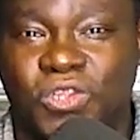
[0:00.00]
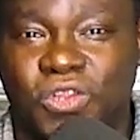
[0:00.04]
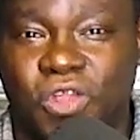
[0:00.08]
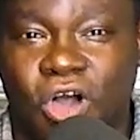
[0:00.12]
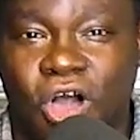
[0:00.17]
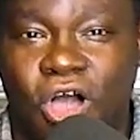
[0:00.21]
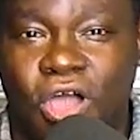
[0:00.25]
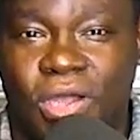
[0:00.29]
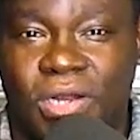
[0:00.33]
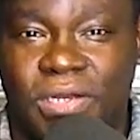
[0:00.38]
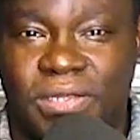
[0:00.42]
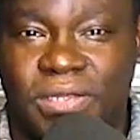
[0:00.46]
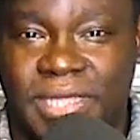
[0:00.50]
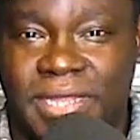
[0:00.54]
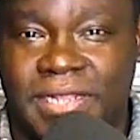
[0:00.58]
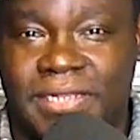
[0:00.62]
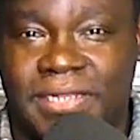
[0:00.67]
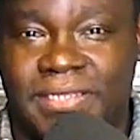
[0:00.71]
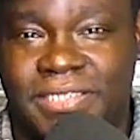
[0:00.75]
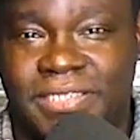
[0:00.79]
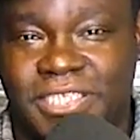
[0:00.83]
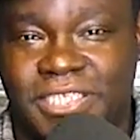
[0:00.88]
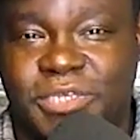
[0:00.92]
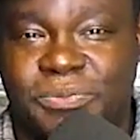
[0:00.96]
longer than
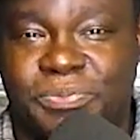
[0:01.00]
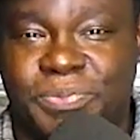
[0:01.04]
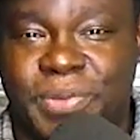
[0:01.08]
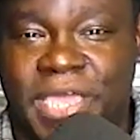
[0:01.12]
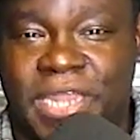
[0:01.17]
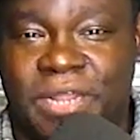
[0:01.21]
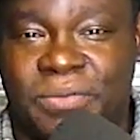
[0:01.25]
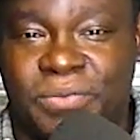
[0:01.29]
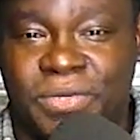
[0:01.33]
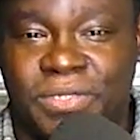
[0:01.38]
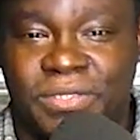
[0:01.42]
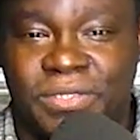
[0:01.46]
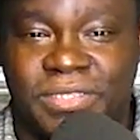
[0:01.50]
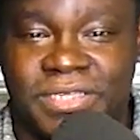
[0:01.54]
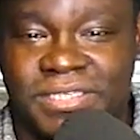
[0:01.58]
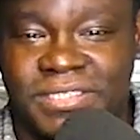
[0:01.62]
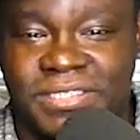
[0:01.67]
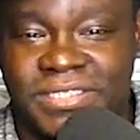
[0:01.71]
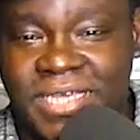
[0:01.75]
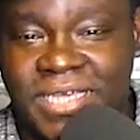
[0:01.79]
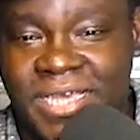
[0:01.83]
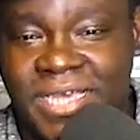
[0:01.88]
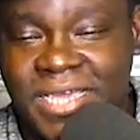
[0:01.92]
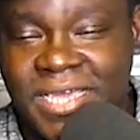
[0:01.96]
anticipated with
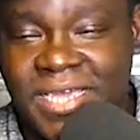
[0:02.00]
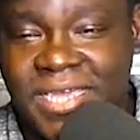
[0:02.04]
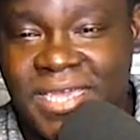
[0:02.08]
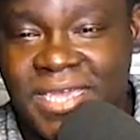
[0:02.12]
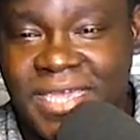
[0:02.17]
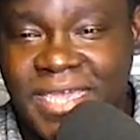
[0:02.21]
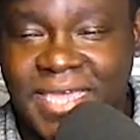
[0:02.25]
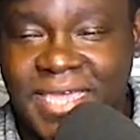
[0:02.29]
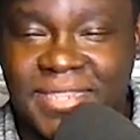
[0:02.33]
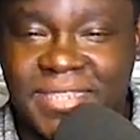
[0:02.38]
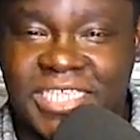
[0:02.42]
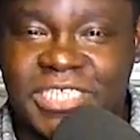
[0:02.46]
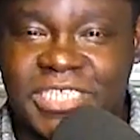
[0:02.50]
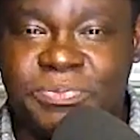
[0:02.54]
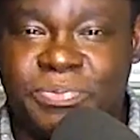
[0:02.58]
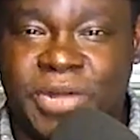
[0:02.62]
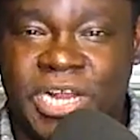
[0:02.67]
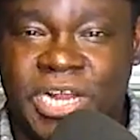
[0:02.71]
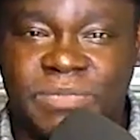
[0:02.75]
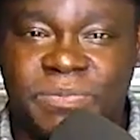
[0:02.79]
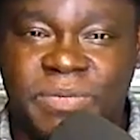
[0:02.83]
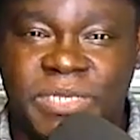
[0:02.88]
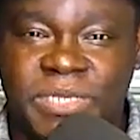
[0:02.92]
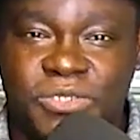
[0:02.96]
this. And this
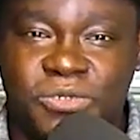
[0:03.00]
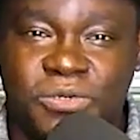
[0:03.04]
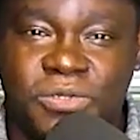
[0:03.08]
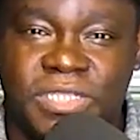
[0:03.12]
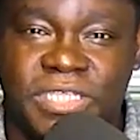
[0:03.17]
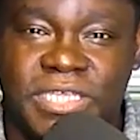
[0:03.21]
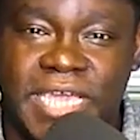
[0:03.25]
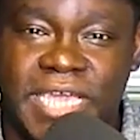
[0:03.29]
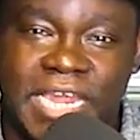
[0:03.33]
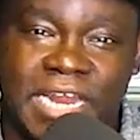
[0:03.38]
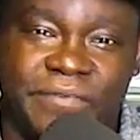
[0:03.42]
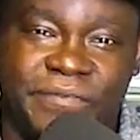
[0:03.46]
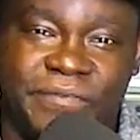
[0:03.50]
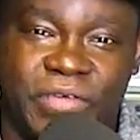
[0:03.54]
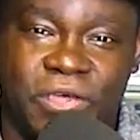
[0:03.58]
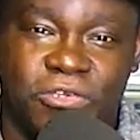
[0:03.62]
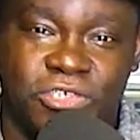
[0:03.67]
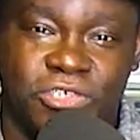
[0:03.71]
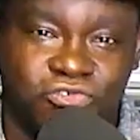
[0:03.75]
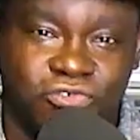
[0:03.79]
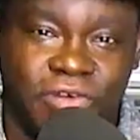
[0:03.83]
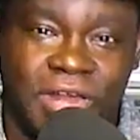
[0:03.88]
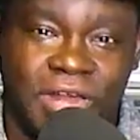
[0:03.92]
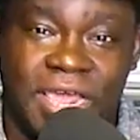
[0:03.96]
brings me to the
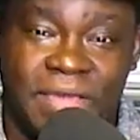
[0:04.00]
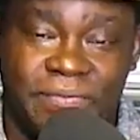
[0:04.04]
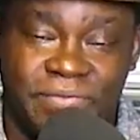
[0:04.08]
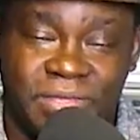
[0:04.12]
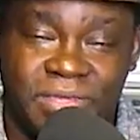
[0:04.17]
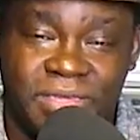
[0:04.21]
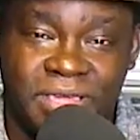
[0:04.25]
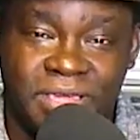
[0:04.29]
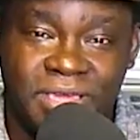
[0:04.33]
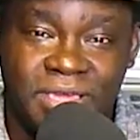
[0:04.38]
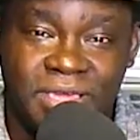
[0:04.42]
NFL draft.